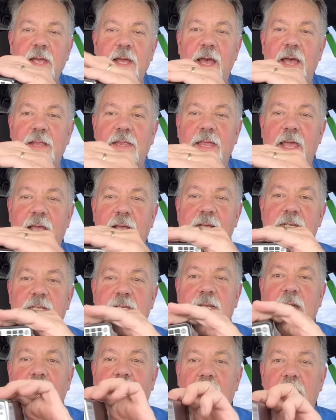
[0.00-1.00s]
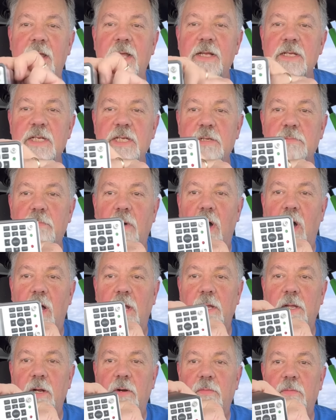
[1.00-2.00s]
That thing is tiny, small
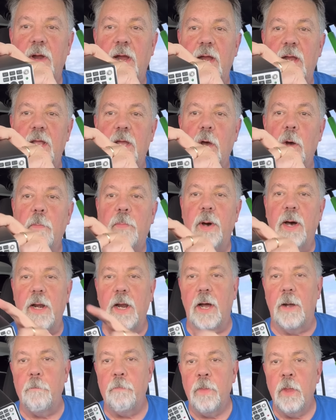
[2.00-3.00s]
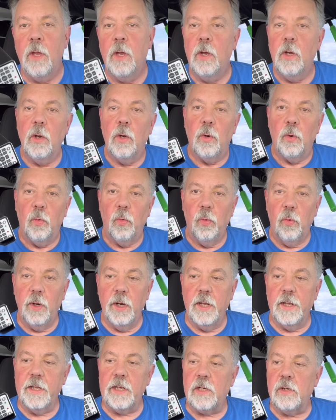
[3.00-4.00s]
little radio. But um,
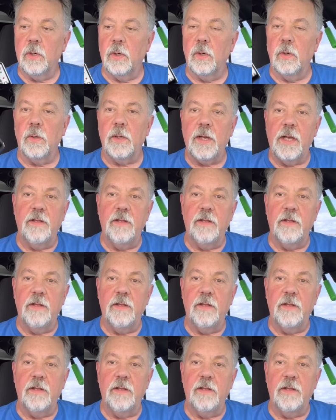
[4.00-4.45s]
really cool.